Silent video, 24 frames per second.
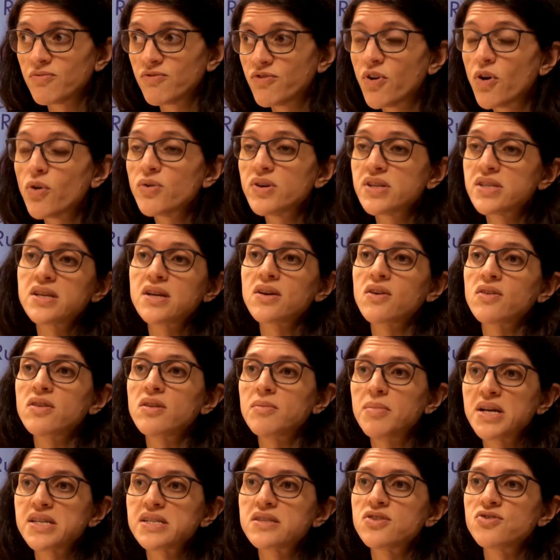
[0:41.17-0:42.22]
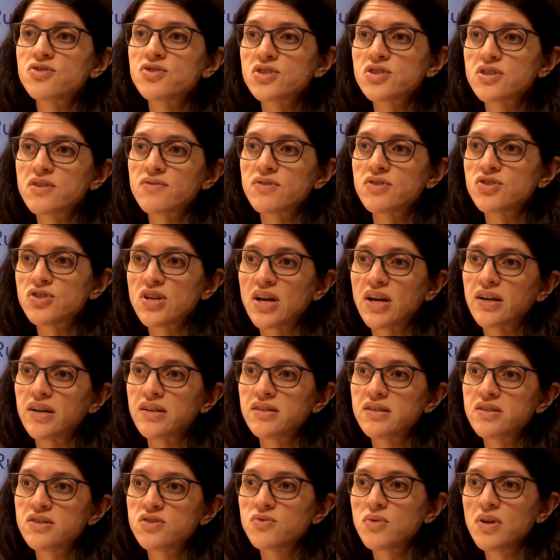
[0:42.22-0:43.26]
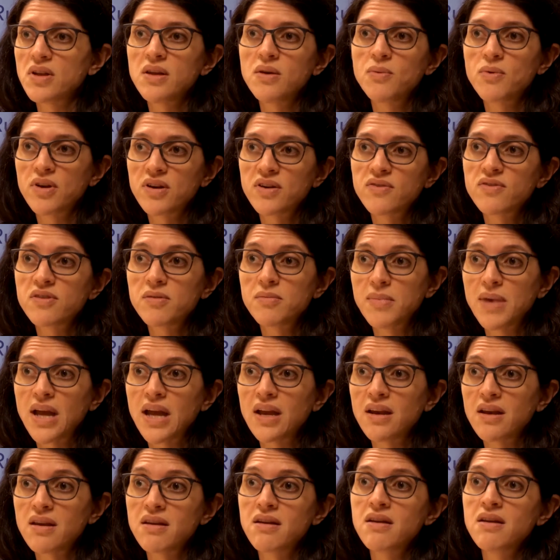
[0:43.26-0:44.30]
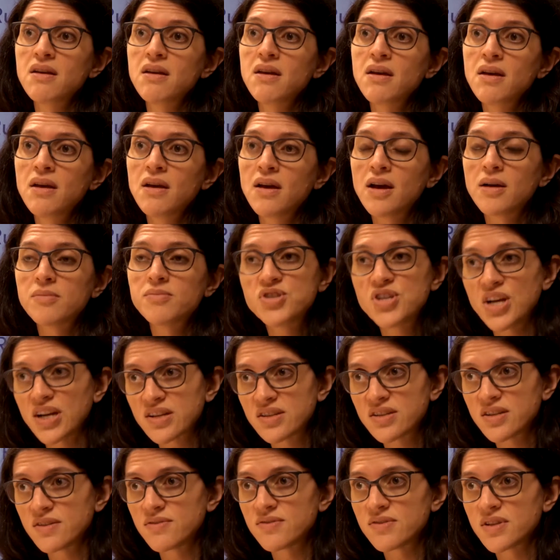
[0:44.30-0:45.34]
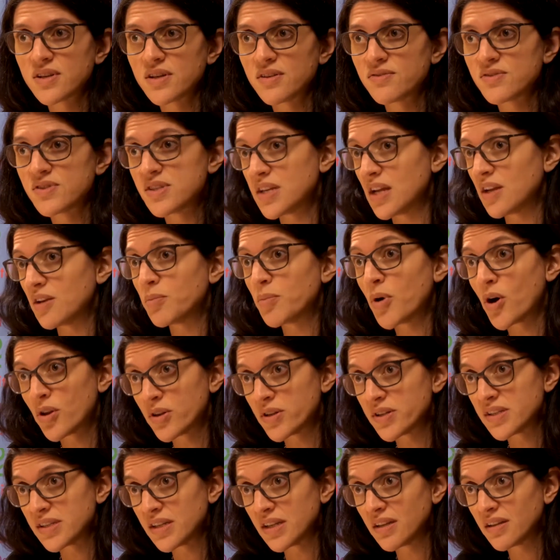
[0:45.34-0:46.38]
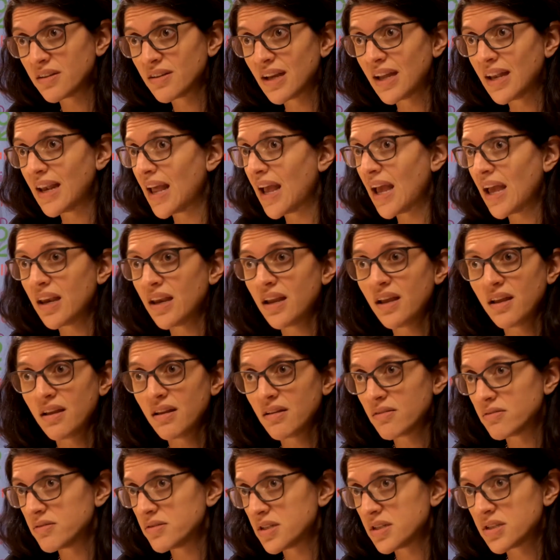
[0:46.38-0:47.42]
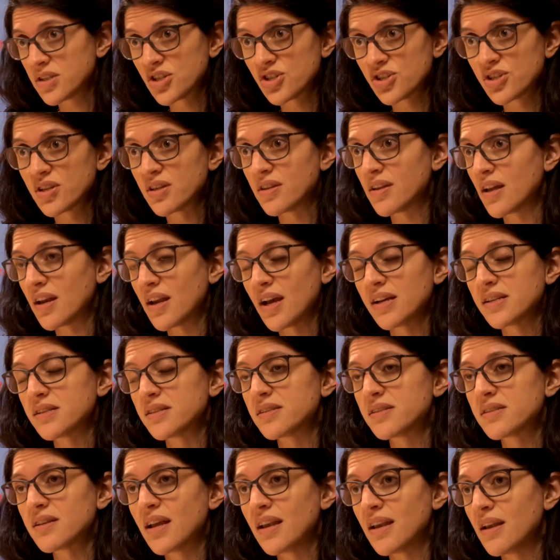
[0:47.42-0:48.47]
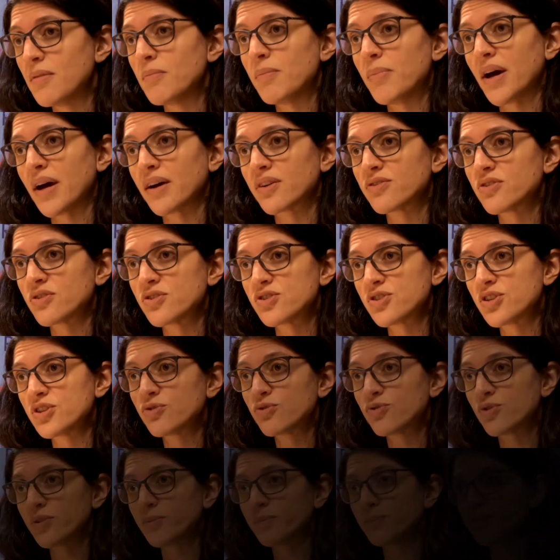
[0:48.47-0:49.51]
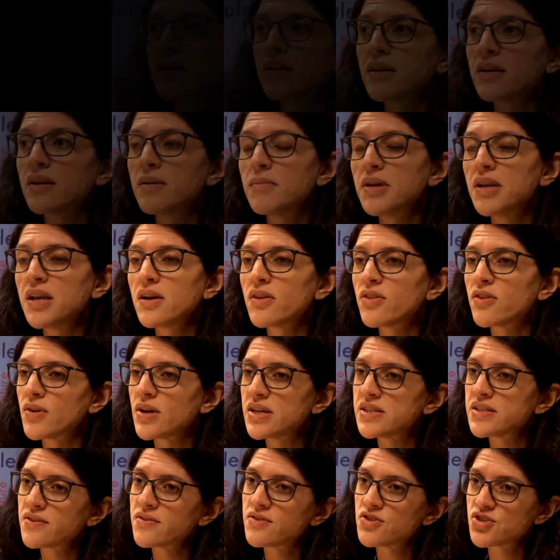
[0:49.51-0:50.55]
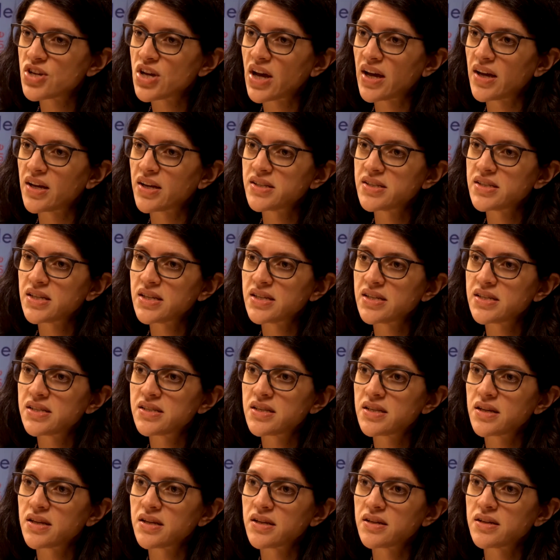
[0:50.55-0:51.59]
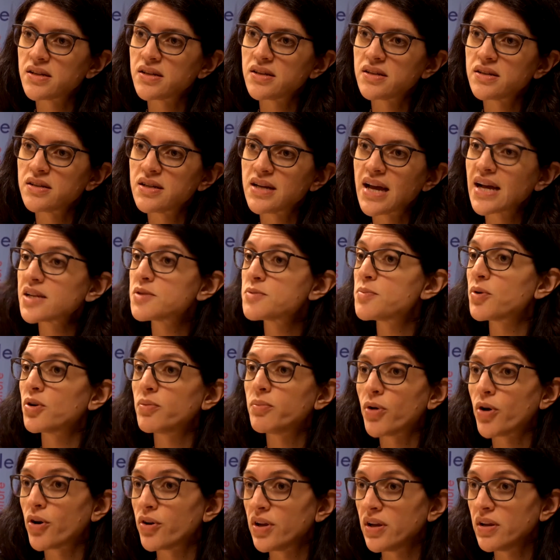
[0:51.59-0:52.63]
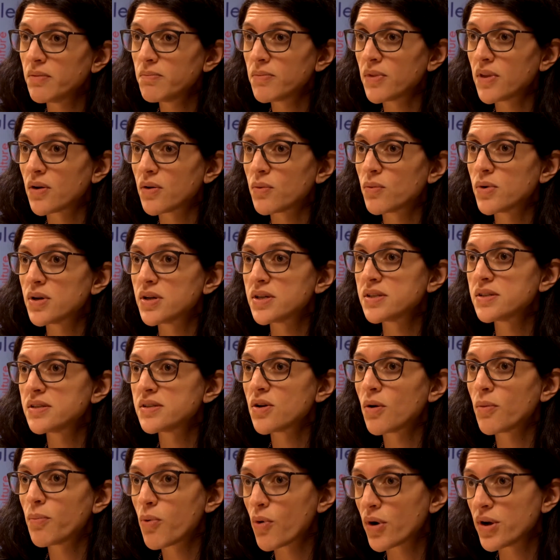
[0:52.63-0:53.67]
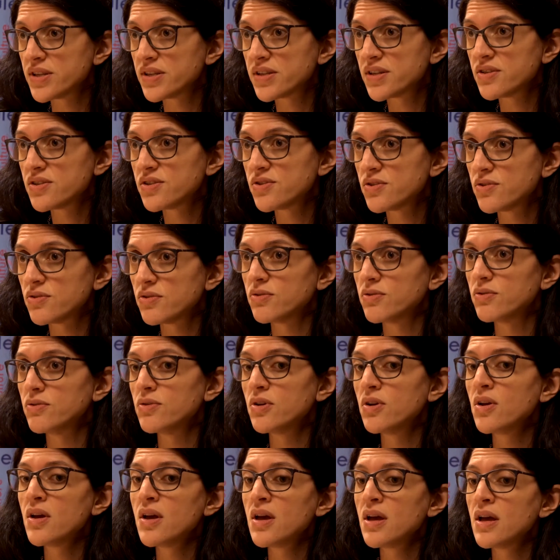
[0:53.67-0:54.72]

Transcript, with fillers: focusing on the best interest of the child is really one of the main objectives of state policy in any decision that has an impact on children. The Committee on the Rights of the Child is an expert body that was appointed to